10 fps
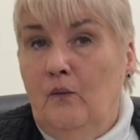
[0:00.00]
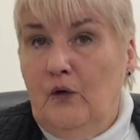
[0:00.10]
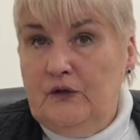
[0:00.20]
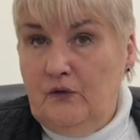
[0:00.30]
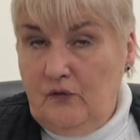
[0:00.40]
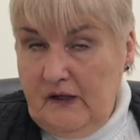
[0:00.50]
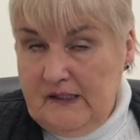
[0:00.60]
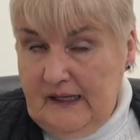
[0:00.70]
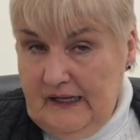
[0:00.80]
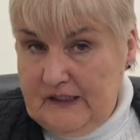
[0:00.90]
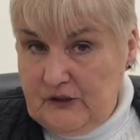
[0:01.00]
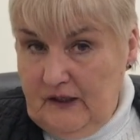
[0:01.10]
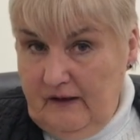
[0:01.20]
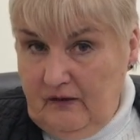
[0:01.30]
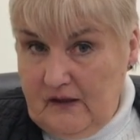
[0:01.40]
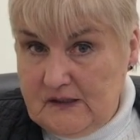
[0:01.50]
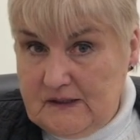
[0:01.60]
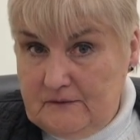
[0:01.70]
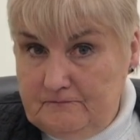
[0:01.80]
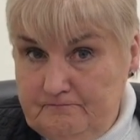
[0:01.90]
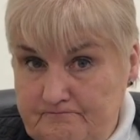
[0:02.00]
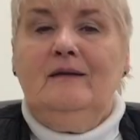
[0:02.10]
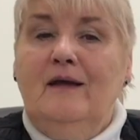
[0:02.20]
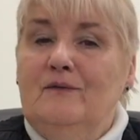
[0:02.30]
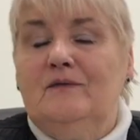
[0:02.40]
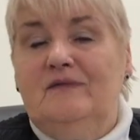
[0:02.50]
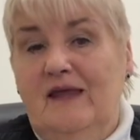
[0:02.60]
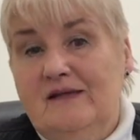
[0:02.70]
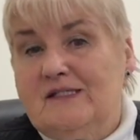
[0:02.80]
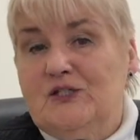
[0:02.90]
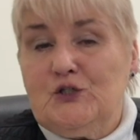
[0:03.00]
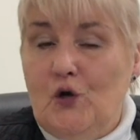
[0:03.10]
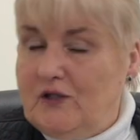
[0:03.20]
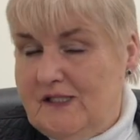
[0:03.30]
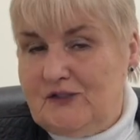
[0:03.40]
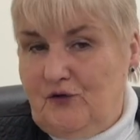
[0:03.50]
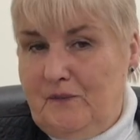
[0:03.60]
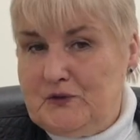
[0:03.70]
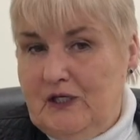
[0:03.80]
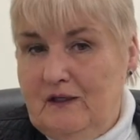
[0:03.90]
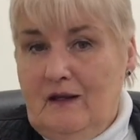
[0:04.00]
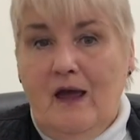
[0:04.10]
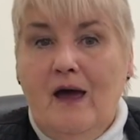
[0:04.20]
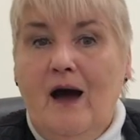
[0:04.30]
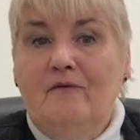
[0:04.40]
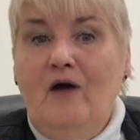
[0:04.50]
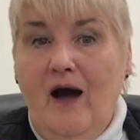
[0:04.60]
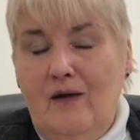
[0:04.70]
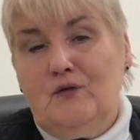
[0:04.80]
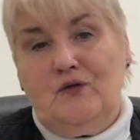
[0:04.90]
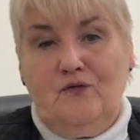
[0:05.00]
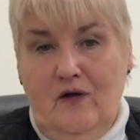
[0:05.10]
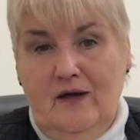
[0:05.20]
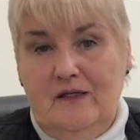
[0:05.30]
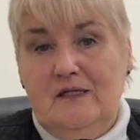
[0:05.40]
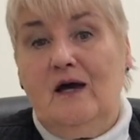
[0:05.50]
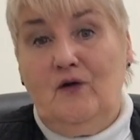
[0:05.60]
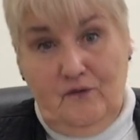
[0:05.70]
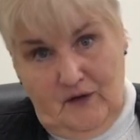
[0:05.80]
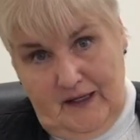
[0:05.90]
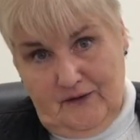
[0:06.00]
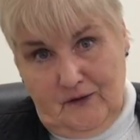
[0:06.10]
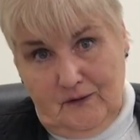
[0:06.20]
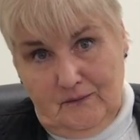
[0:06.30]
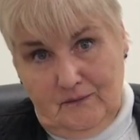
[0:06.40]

when you're writing a letter like this. Now, that's a short description of how to write a cover letter.